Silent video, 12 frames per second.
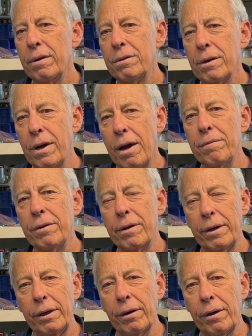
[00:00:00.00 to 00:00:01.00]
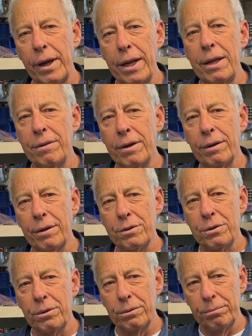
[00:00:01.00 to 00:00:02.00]
to cover you know anything
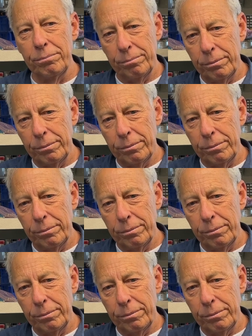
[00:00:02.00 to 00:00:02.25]
that you're